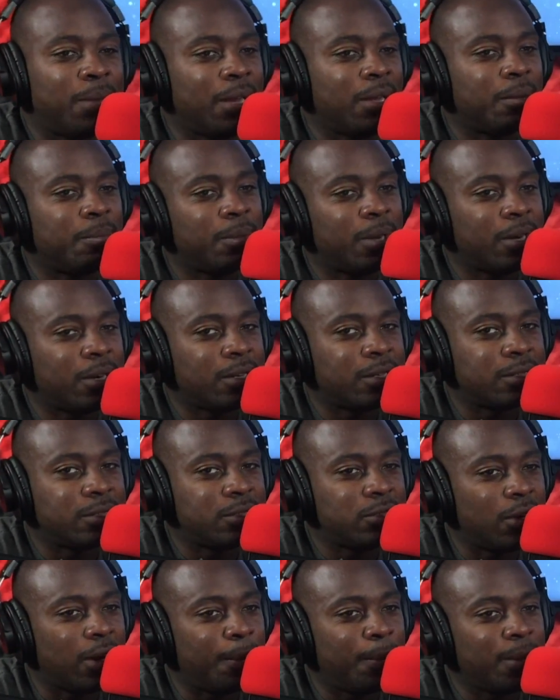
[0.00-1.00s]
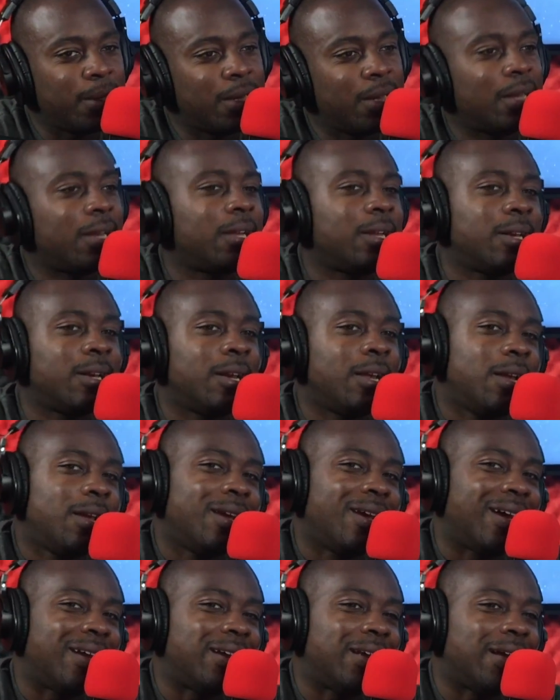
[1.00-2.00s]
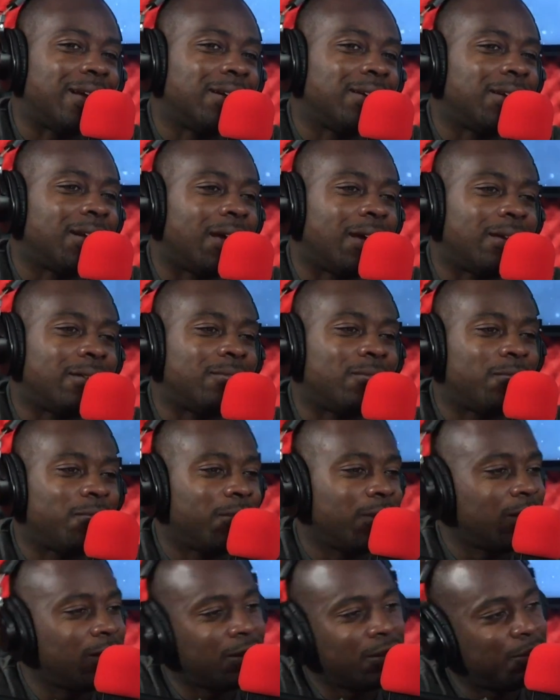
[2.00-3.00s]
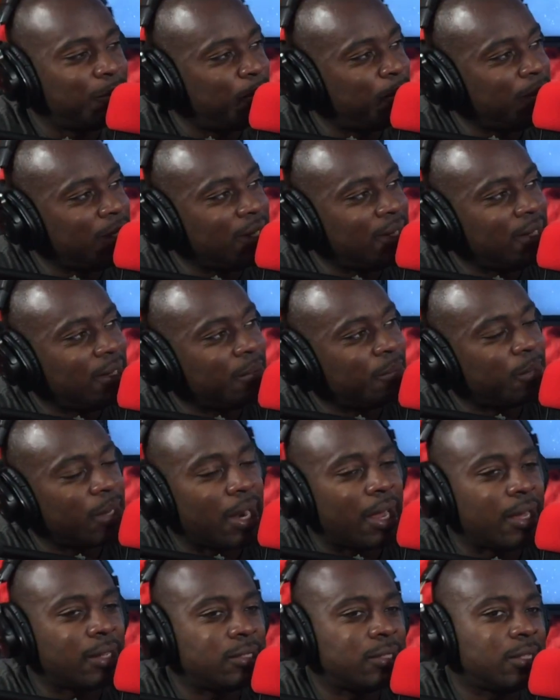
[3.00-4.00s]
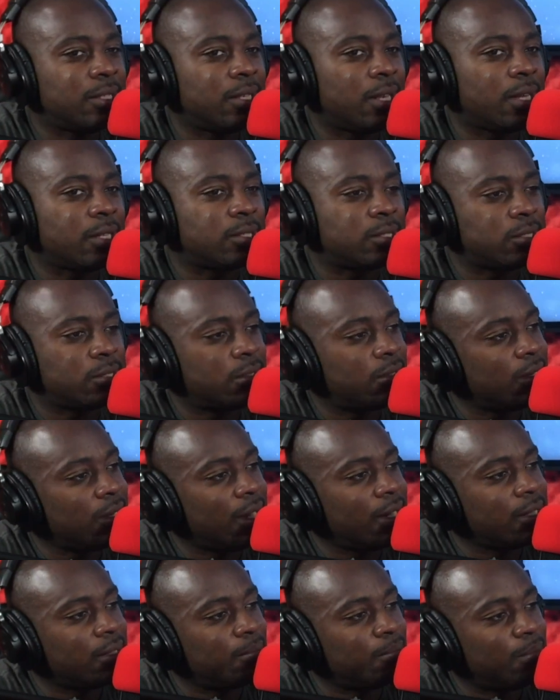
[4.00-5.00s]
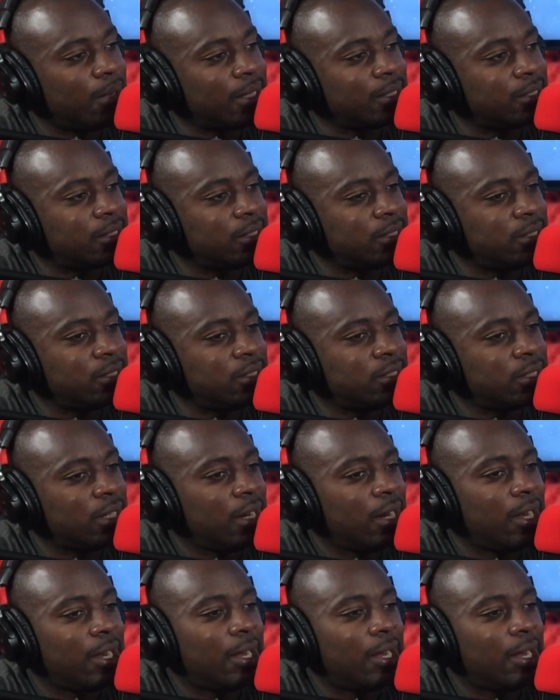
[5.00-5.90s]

Make America Trap Again. I, I did not feeling the beat, but I actually like the song. I like the message.